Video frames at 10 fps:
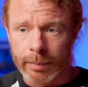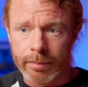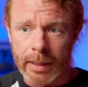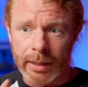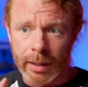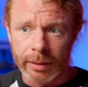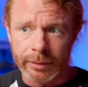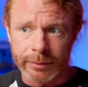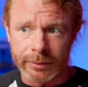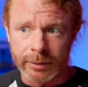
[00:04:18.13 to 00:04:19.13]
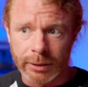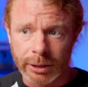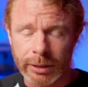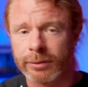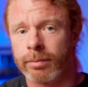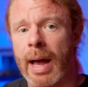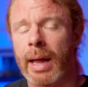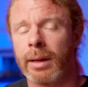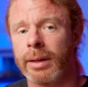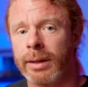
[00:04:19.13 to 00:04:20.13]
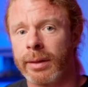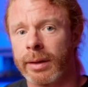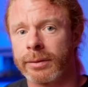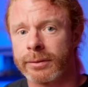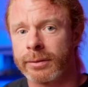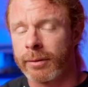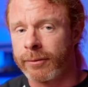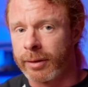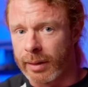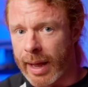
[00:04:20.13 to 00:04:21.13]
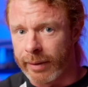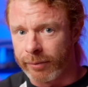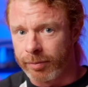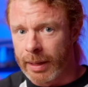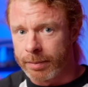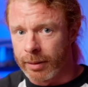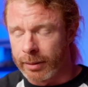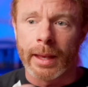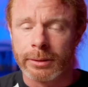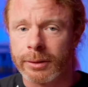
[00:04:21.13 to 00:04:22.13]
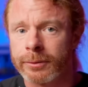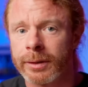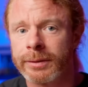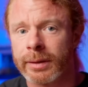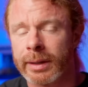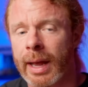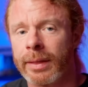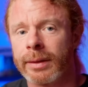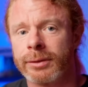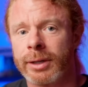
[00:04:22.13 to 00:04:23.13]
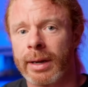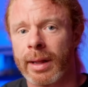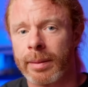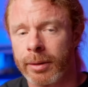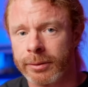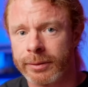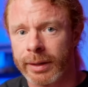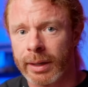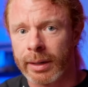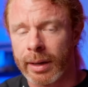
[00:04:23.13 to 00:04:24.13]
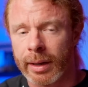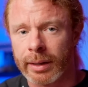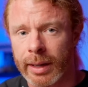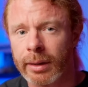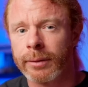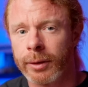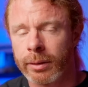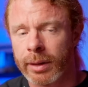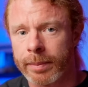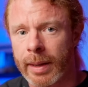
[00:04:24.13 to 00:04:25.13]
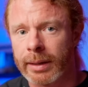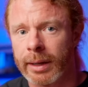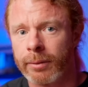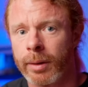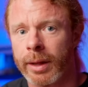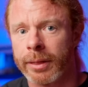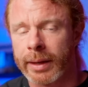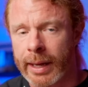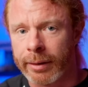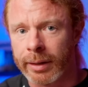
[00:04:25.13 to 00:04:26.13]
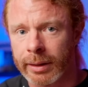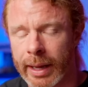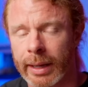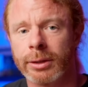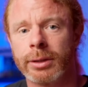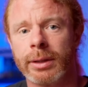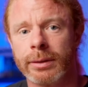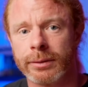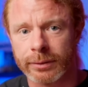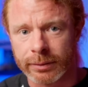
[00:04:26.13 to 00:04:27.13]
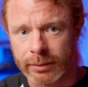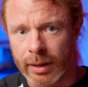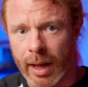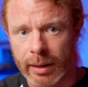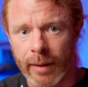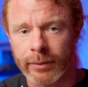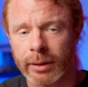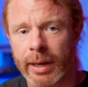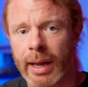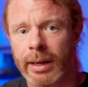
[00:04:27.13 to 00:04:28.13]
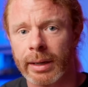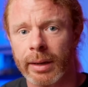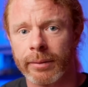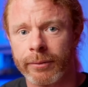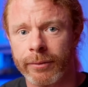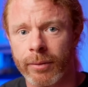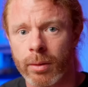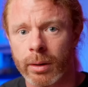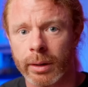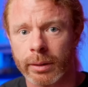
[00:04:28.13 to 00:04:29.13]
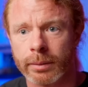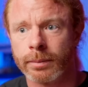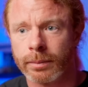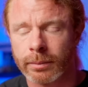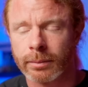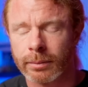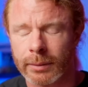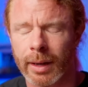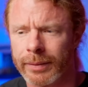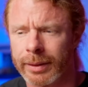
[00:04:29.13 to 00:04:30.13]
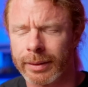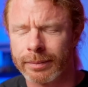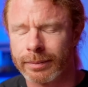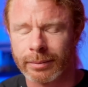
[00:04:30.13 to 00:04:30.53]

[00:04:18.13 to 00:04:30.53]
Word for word: because she's modeling this for a lot of people. Just recently on this channel, I posted an interview clip I did with Kari Lake. She's governor candidate for governor